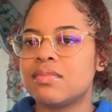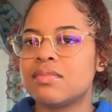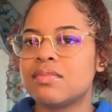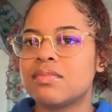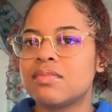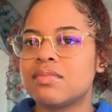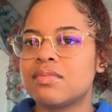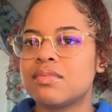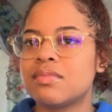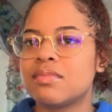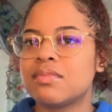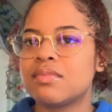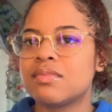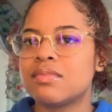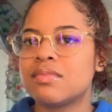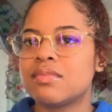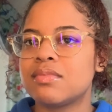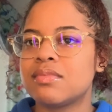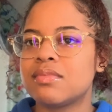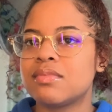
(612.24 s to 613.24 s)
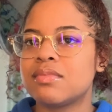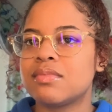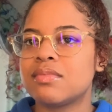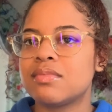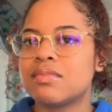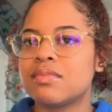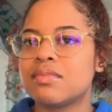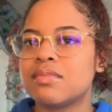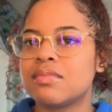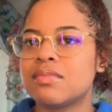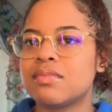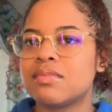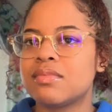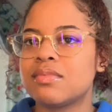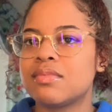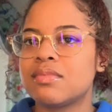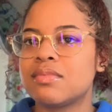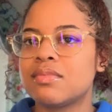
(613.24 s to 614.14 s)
expect for it to go viral just because it